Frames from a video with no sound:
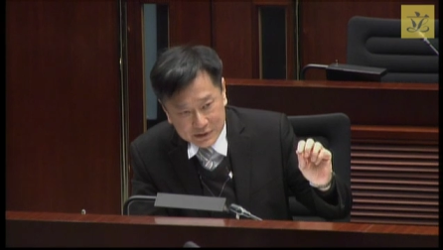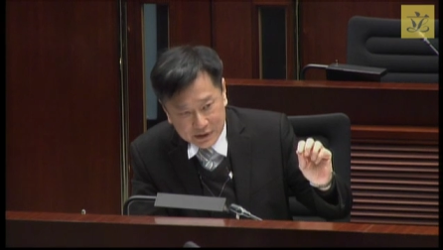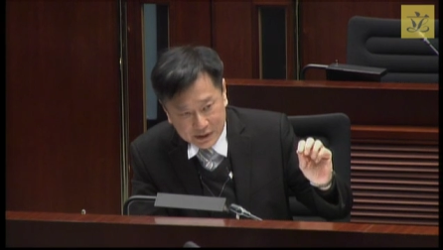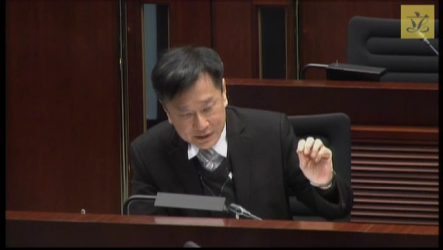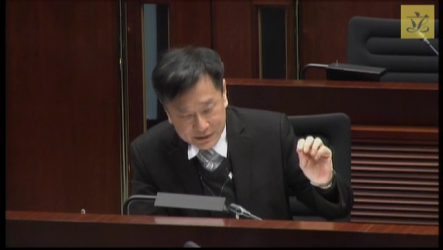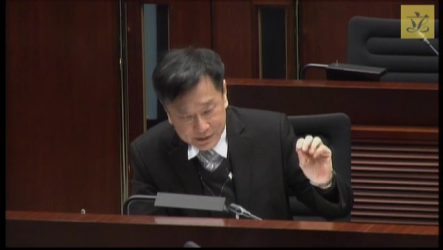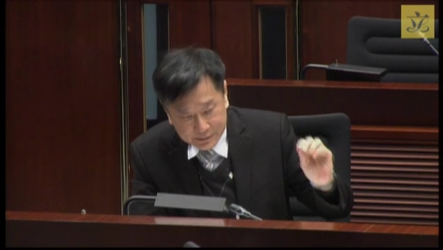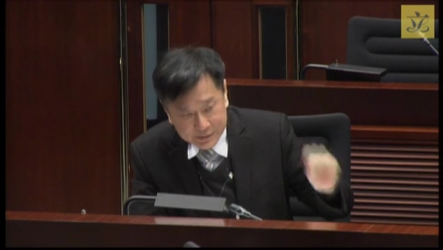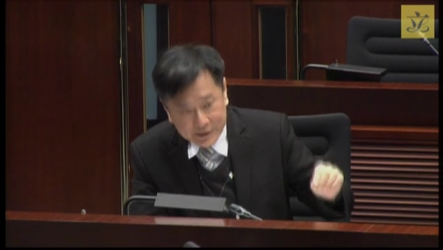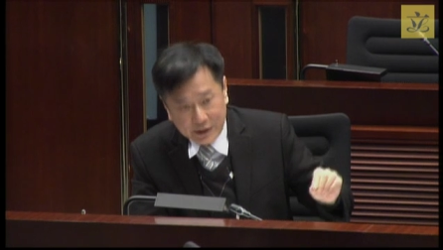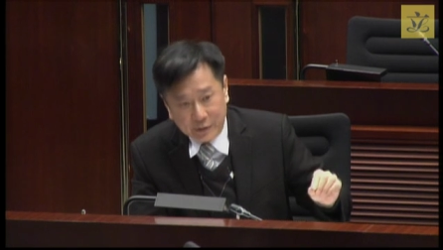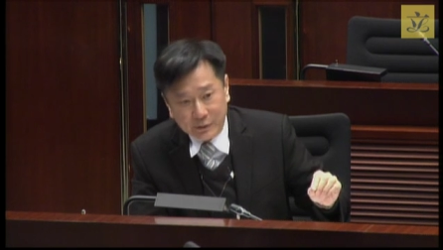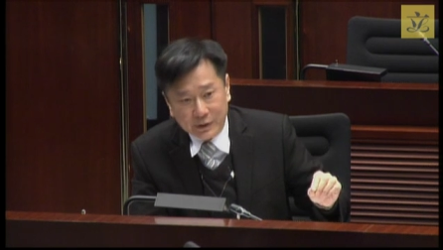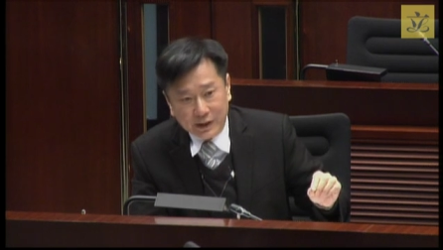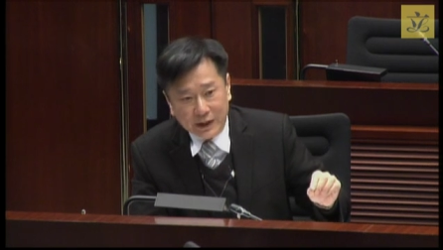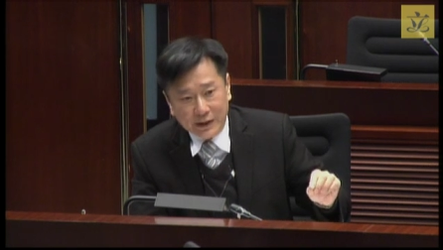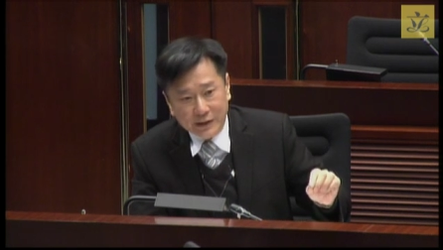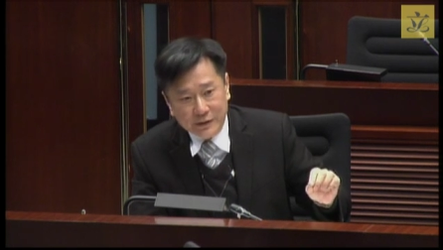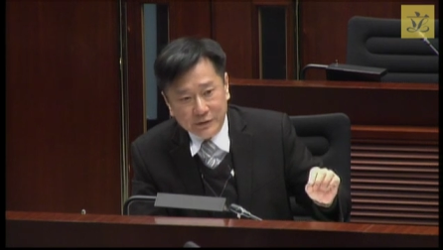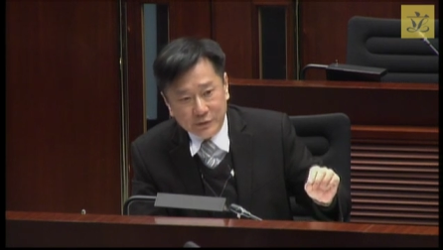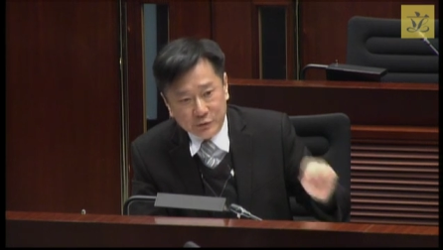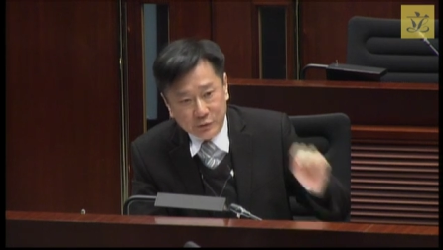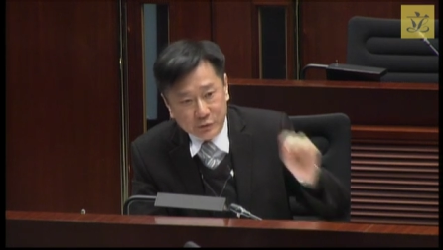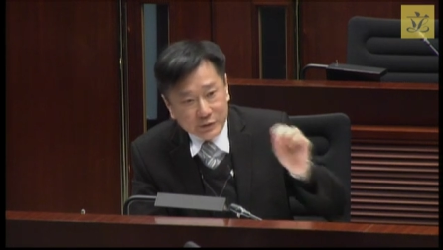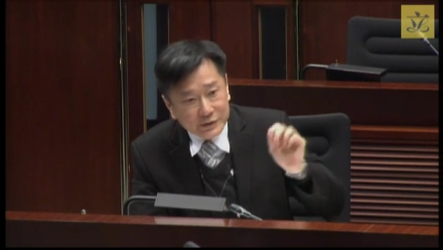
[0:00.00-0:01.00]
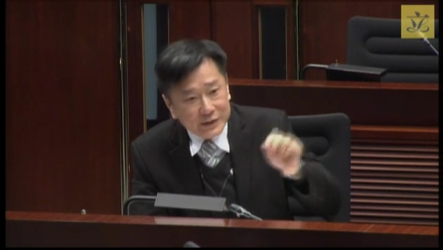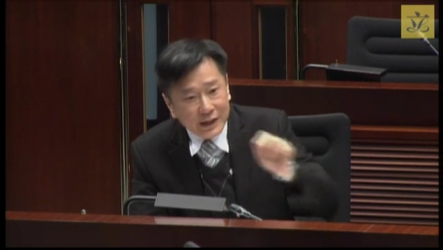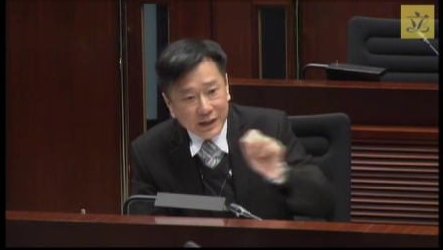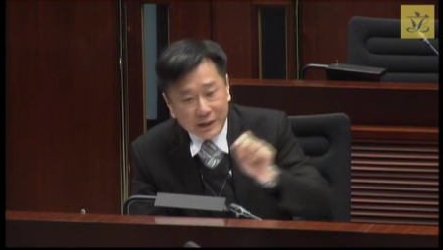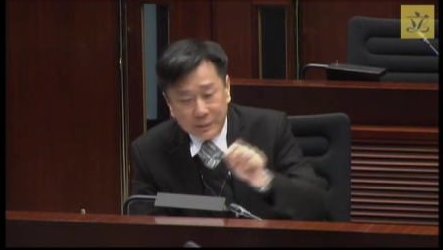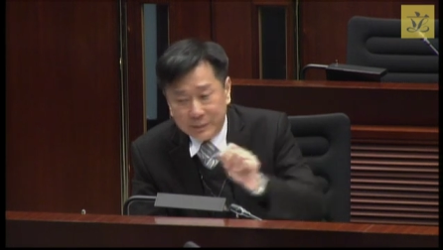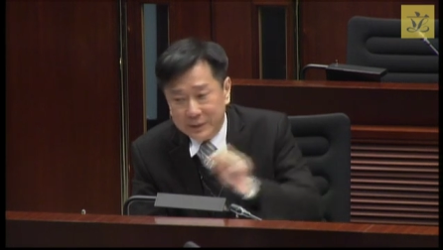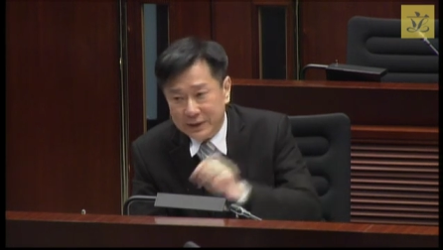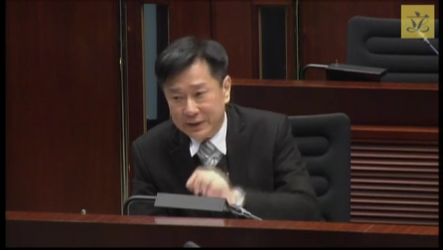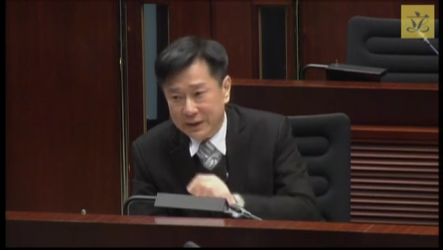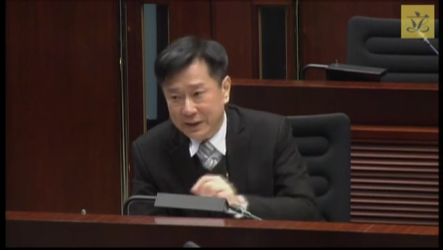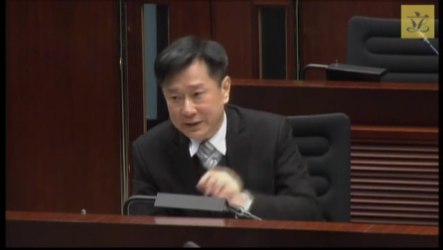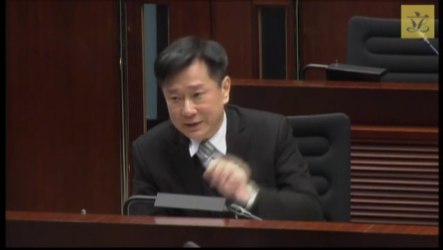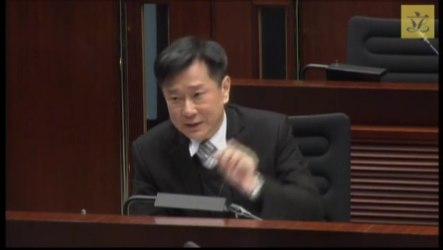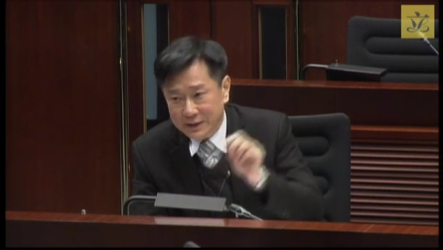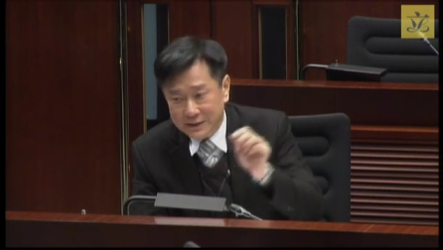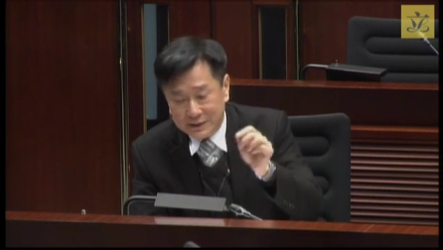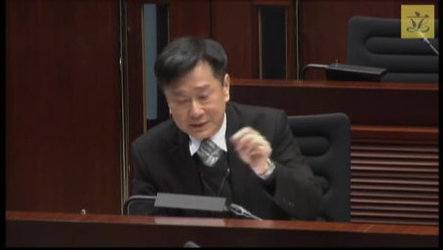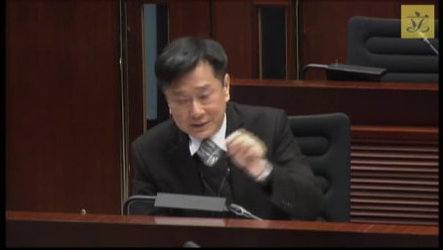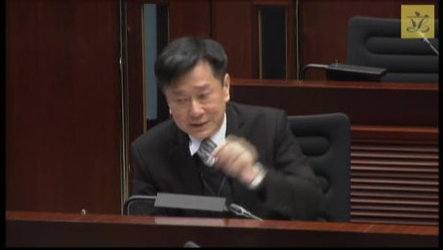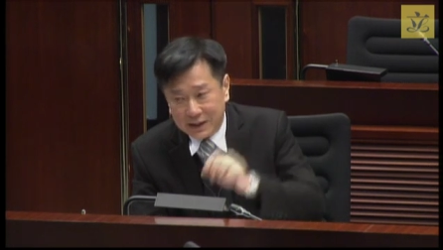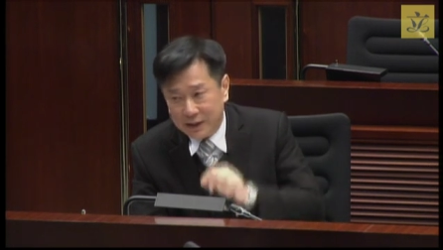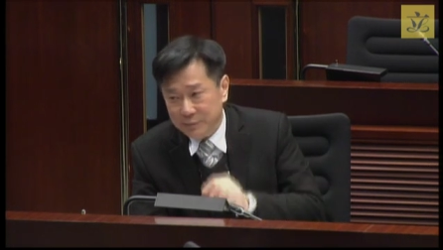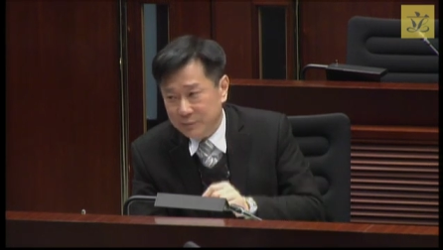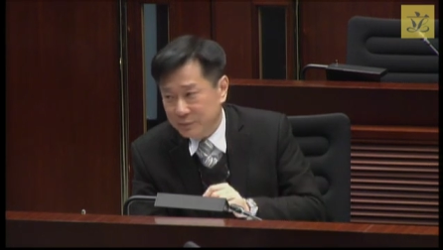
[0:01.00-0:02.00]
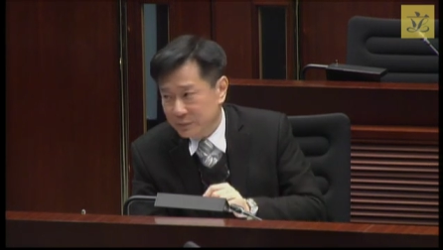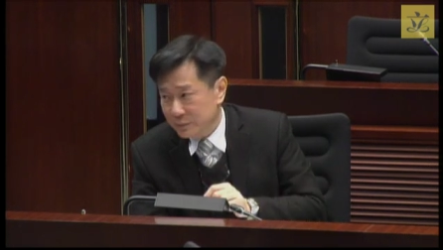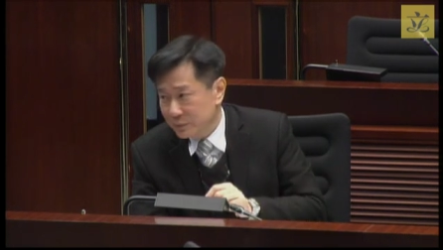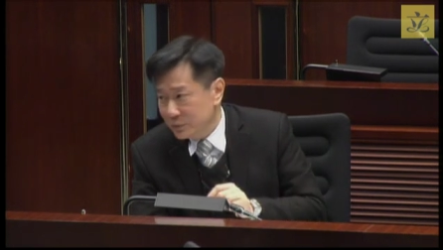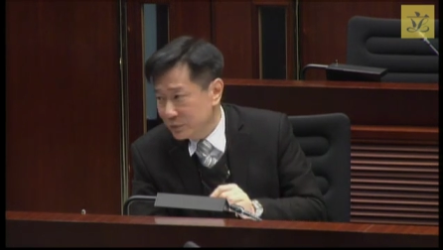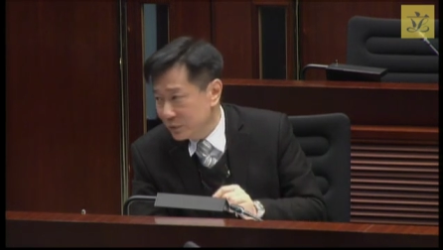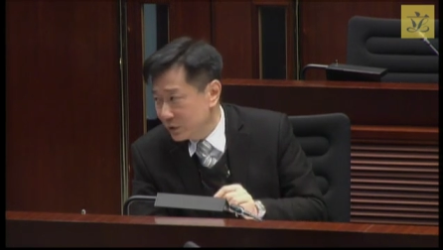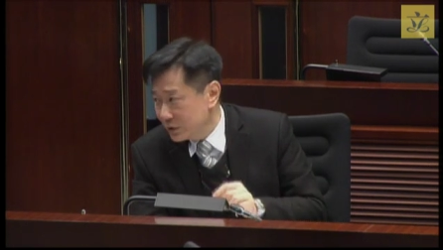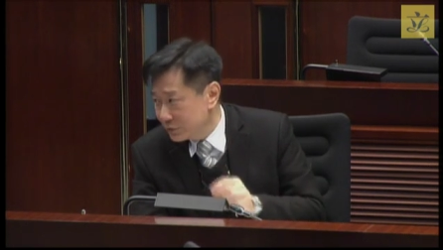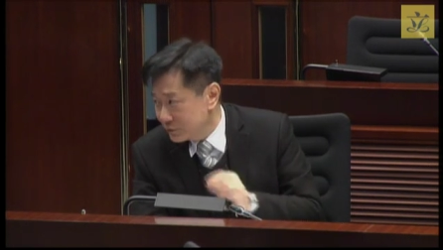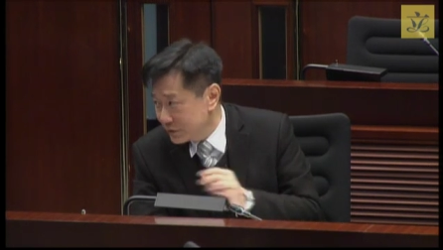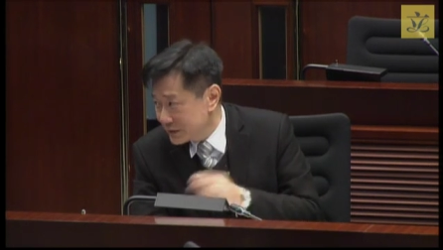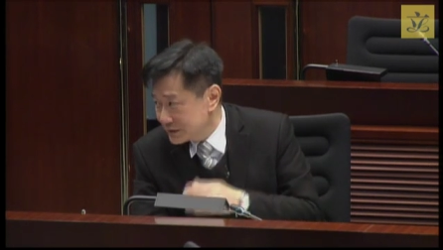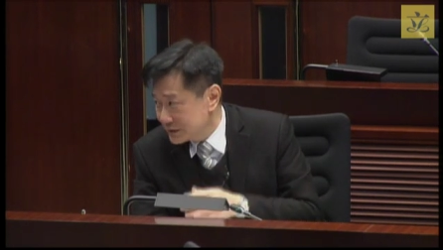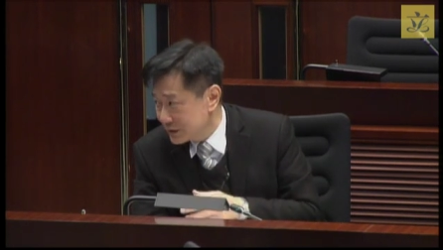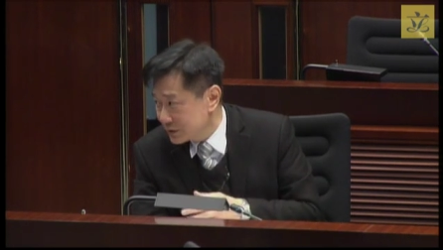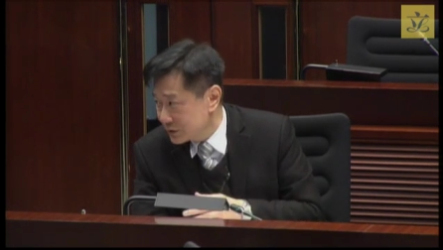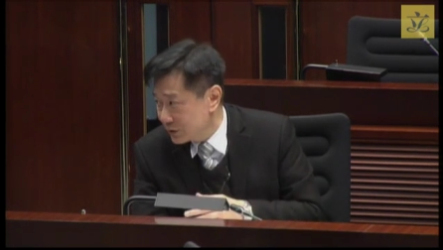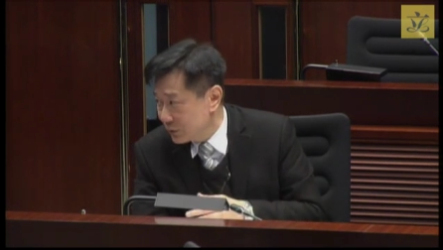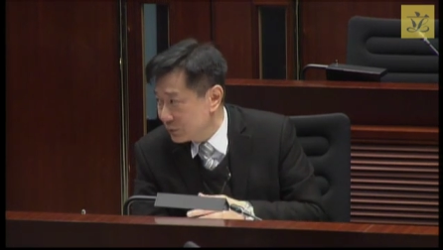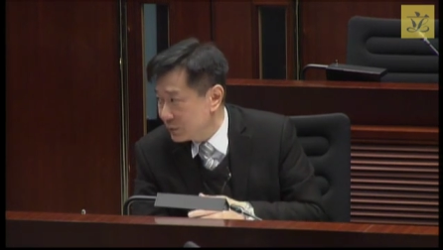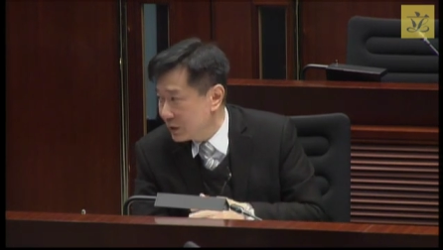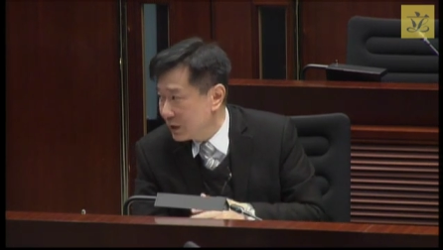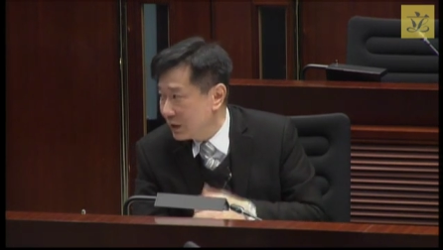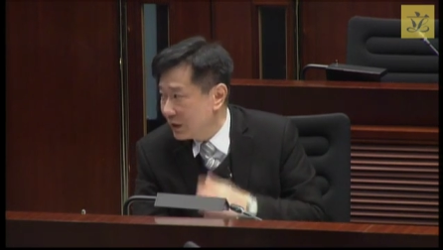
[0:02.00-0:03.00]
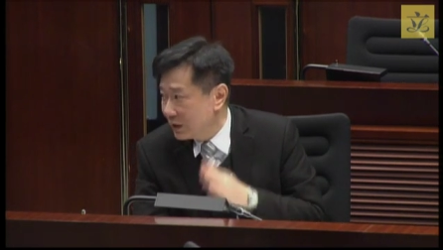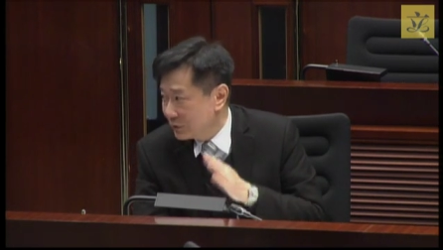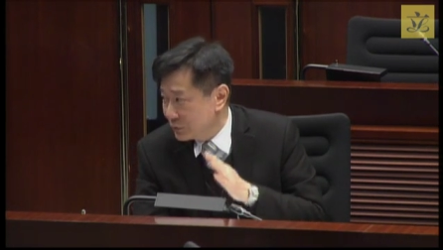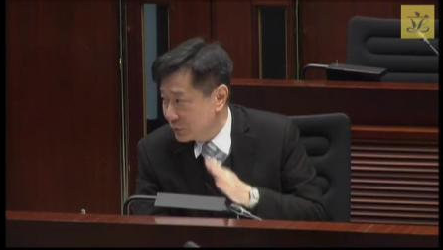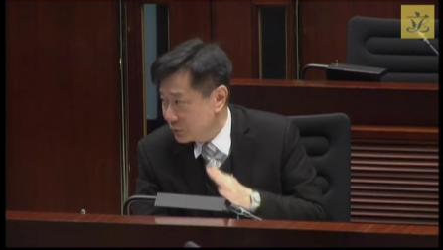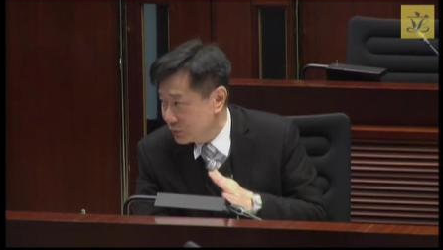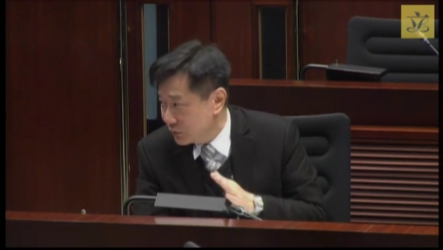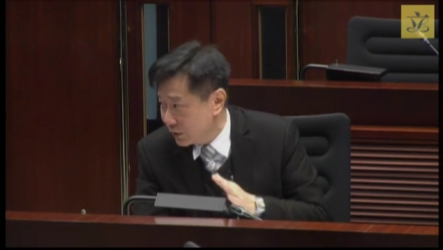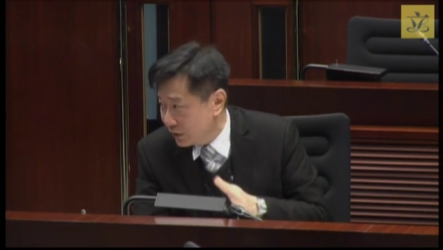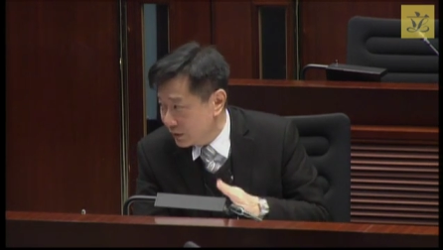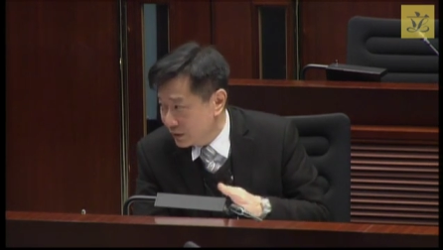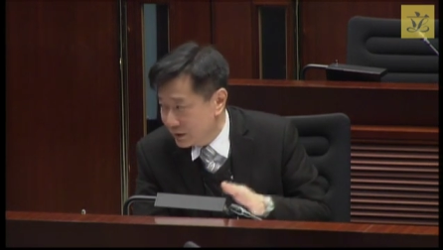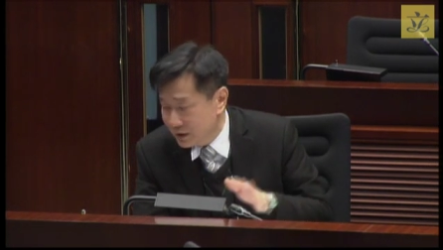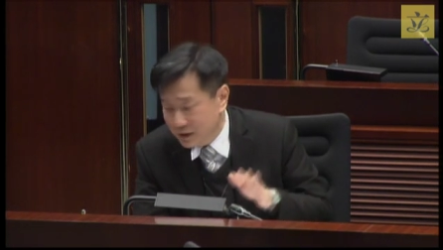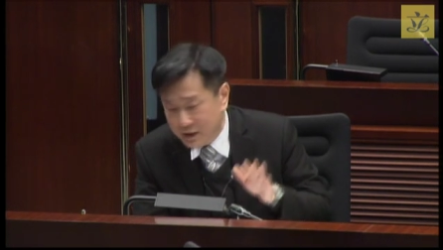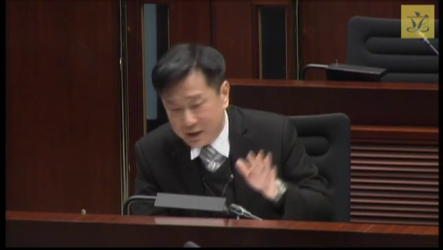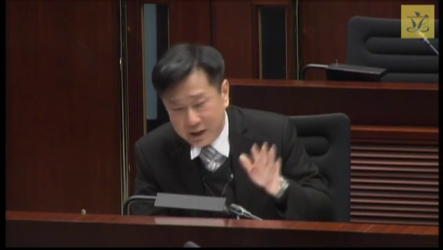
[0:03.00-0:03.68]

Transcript: So can you tell us more about these uh, proposals